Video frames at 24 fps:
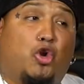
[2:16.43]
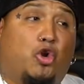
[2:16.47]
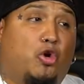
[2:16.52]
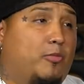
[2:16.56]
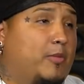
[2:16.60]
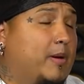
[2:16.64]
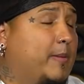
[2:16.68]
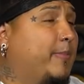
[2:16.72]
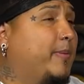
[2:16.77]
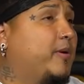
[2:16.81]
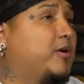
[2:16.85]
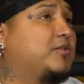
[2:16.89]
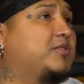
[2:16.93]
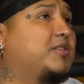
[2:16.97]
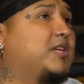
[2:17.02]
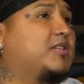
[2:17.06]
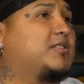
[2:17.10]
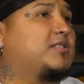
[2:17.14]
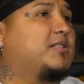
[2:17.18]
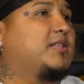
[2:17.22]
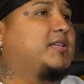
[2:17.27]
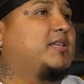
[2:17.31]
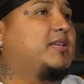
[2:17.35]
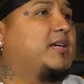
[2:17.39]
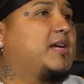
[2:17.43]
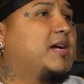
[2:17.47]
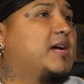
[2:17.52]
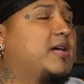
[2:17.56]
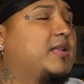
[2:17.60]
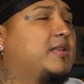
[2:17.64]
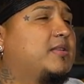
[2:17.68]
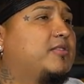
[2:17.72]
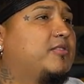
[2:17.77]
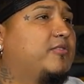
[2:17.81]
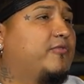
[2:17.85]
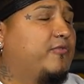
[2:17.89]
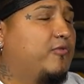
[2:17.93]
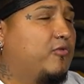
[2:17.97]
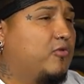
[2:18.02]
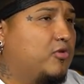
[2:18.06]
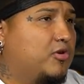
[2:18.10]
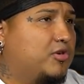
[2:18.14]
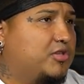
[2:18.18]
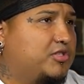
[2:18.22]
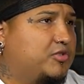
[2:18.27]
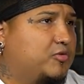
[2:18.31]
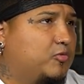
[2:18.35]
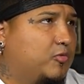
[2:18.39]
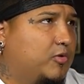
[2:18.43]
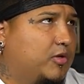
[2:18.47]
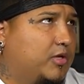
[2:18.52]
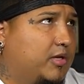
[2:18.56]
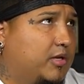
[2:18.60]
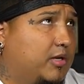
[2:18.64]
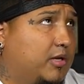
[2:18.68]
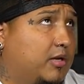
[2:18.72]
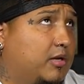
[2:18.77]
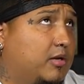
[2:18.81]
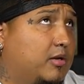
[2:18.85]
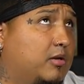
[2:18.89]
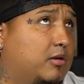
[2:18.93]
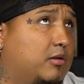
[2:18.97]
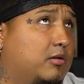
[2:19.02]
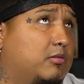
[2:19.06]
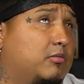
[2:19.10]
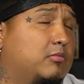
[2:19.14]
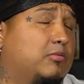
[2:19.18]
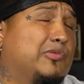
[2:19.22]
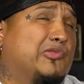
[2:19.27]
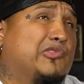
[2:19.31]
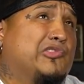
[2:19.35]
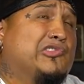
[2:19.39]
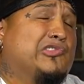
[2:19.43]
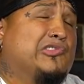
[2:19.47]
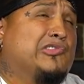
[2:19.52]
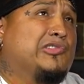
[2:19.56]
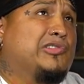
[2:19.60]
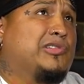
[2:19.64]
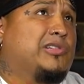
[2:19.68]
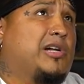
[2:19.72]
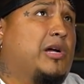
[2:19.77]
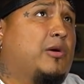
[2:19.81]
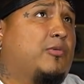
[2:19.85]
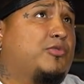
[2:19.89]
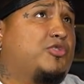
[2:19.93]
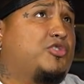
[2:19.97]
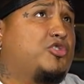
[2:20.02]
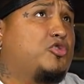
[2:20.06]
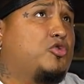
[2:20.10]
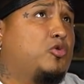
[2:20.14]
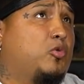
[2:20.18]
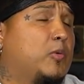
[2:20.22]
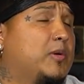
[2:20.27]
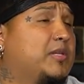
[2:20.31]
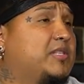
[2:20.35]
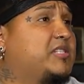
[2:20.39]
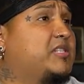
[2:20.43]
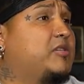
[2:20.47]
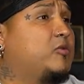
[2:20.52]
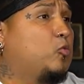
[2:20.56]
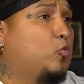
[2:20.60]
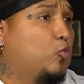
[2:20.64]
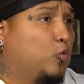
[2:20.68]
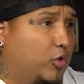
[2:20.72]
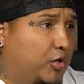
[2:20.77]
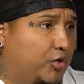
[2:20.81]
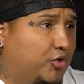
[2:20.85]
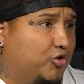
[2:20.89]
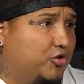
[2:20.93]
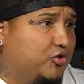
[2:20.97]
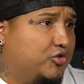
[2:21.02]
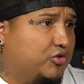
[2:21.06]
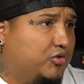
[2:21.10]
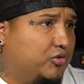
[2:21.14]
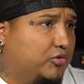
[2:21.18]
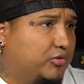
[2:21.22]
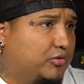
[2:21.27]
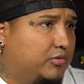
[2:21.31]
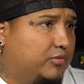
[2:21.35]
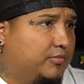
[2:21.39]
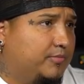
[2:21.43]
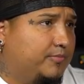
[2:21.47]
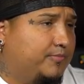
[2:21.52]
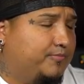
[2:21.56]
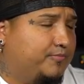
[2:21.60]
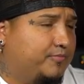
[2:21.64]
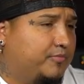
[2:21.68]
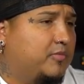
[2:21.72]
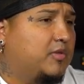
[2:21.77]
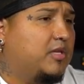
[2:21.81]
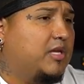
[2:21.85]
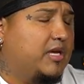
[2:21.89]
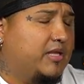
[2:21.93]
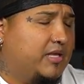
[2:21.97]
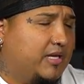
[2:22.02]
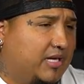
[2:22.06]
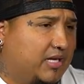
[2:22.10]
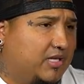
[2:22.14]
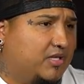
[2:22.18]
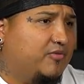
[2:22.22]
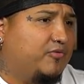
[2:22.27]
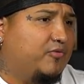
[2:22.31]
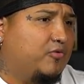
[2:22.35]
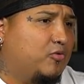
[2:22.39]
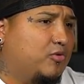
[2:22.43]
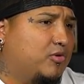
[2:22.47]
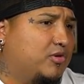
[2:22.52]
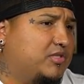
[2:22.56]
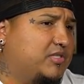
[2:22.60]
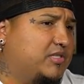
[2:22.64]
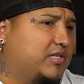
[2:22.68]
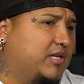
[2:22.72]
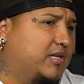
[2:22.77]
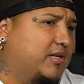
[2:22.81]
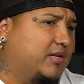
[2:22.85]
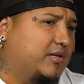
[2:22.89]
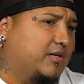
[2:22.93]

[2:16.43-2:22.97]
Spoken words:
No, my parents actually got divorced when I was 21 years old. Yeah, they got divorced, and